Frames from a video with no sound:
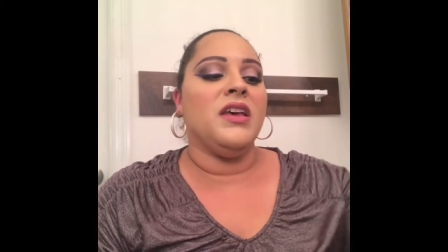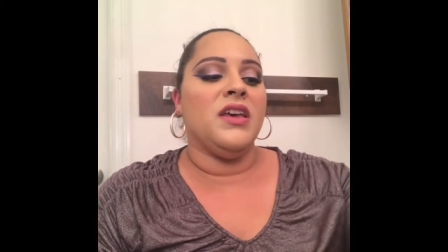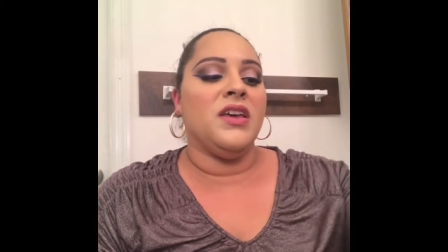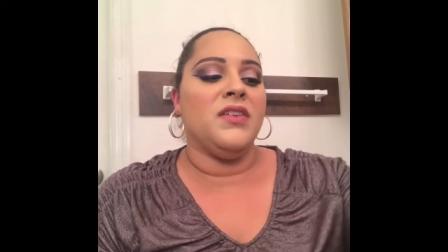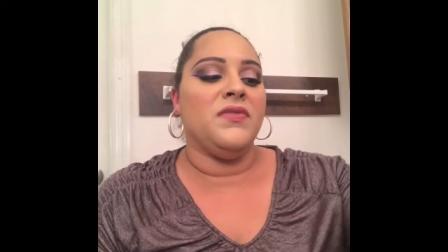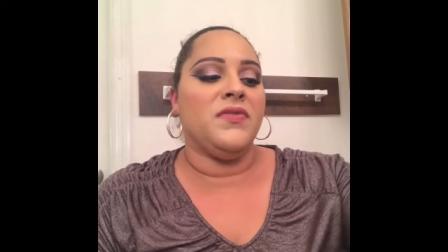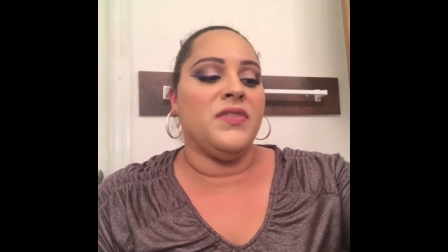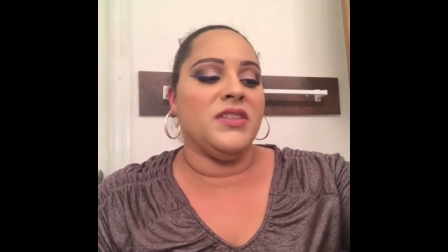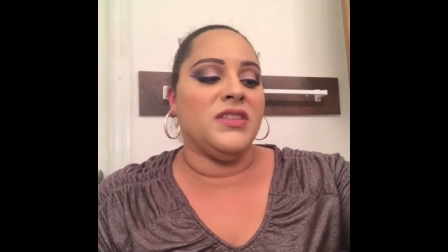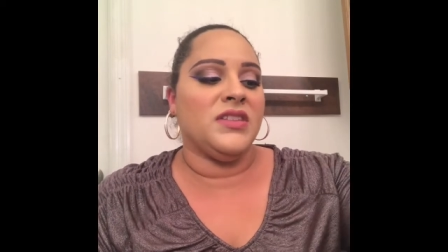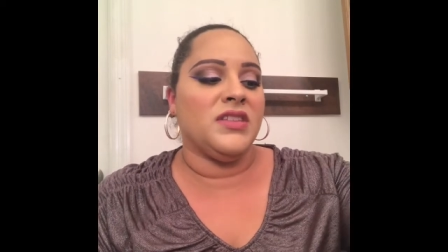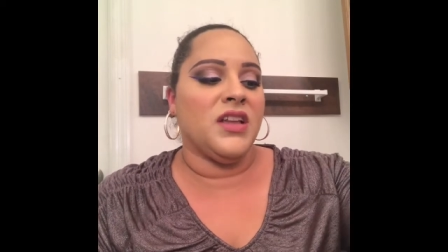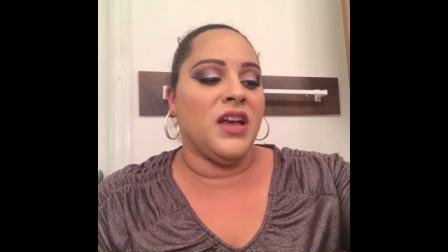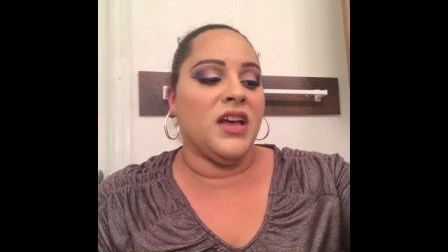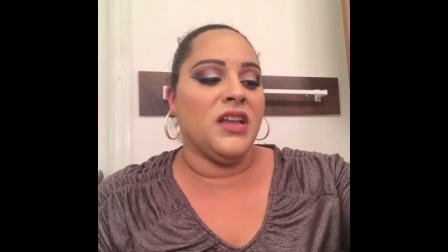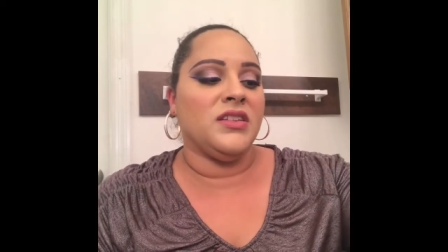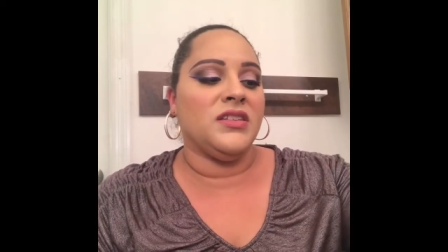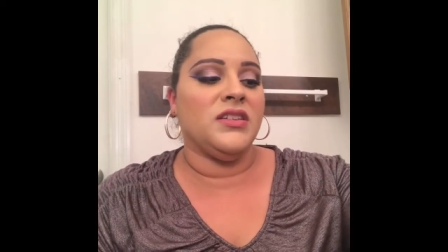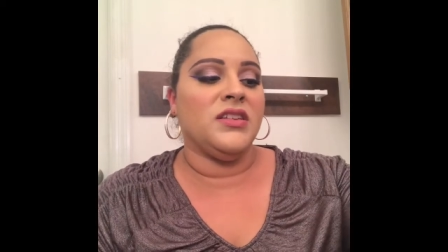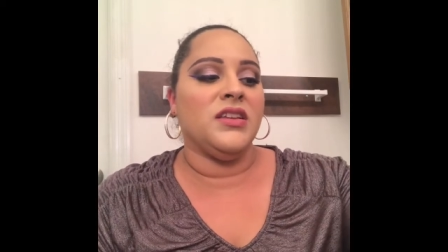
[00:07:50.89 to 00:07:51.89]
If it's
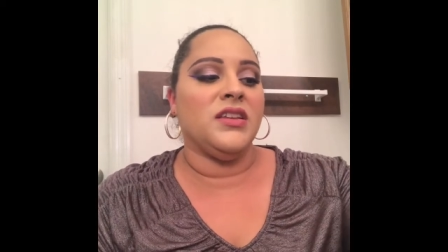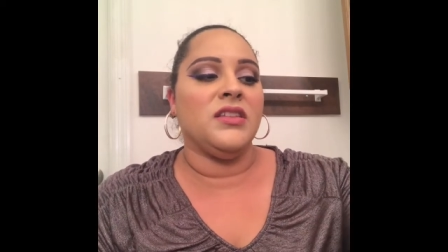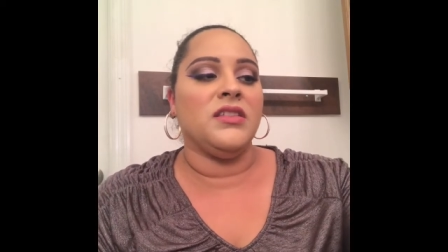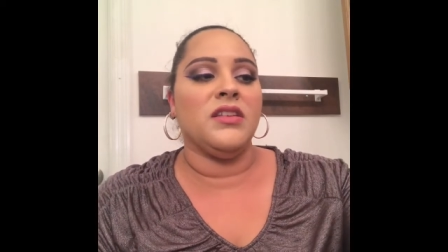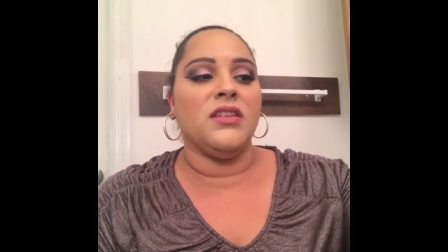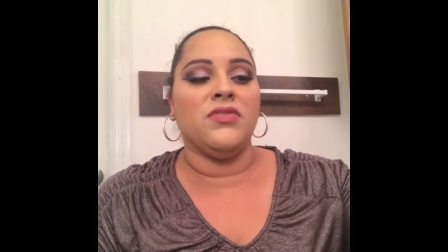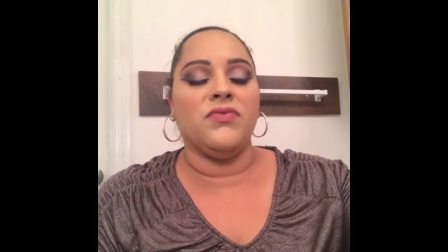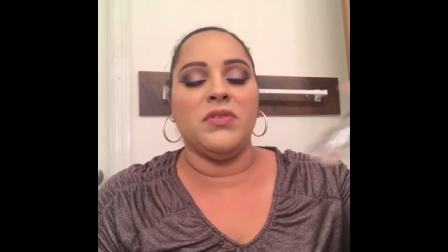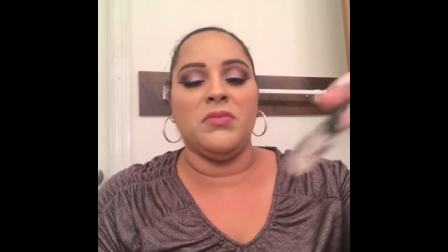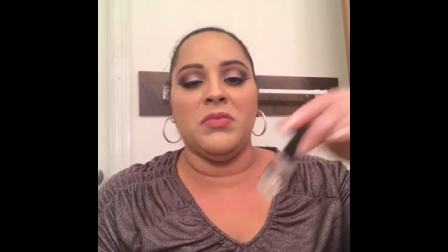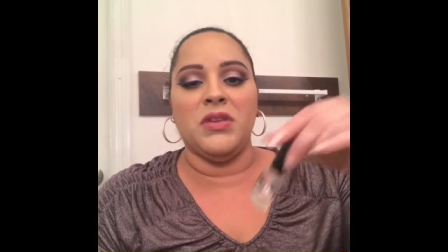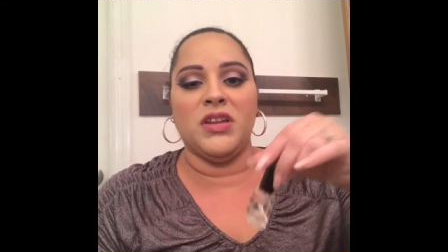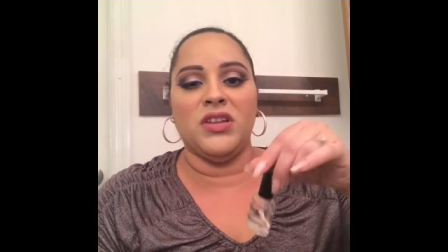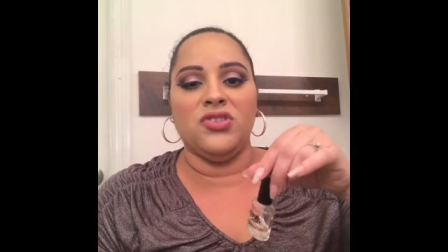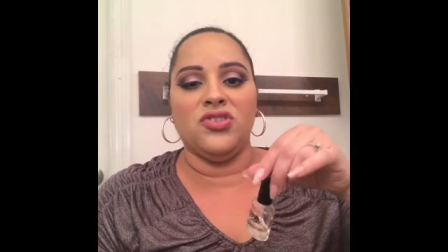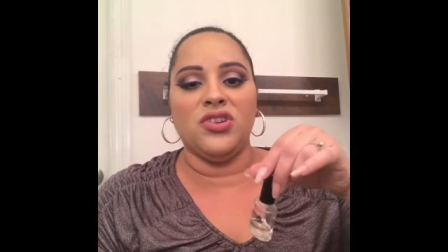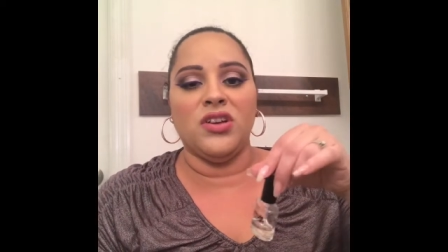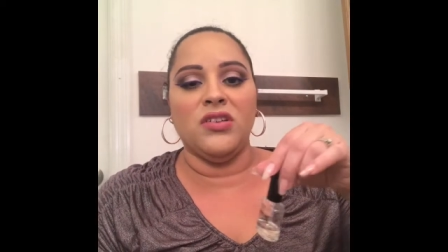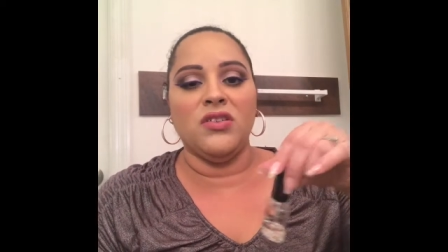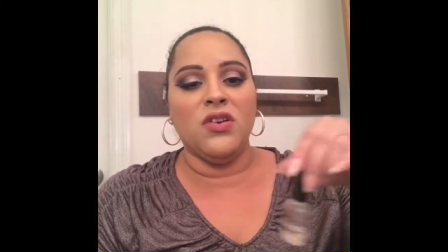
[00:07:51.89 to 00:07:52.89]
not the three minute
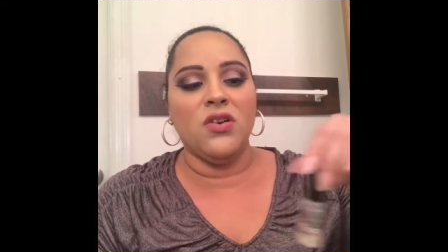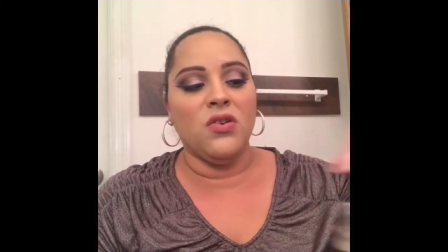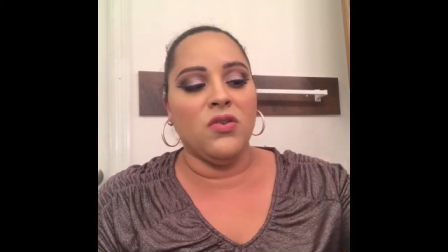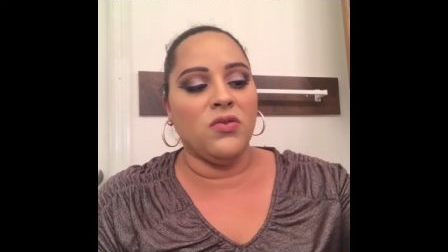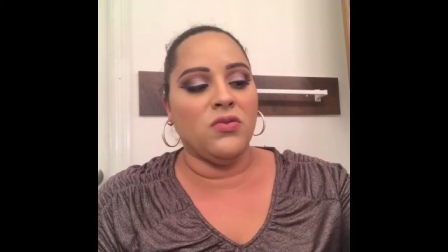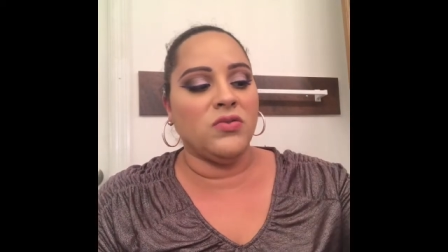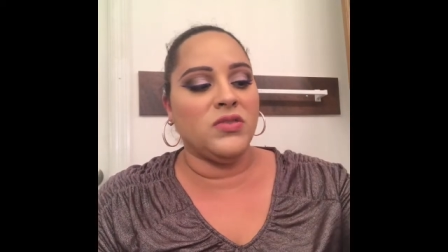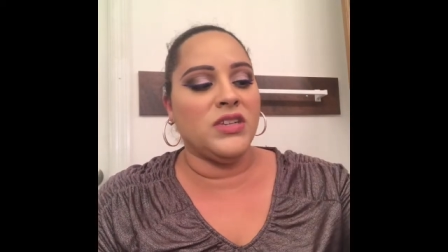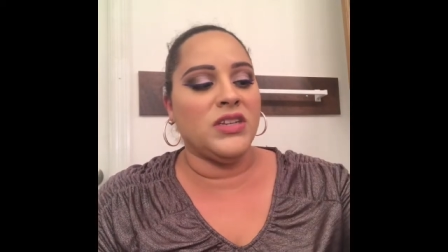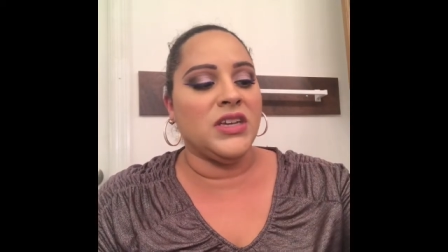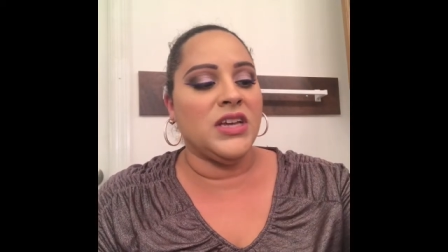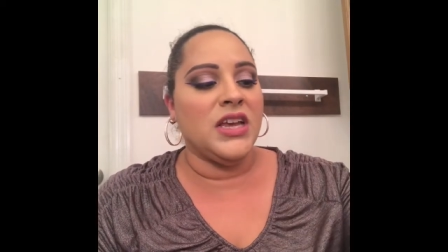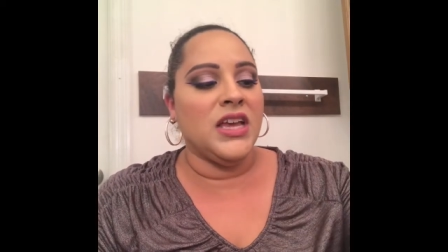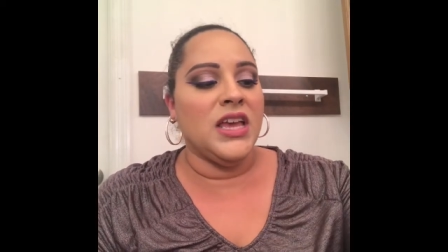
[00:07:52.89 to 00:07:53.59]
gel coat,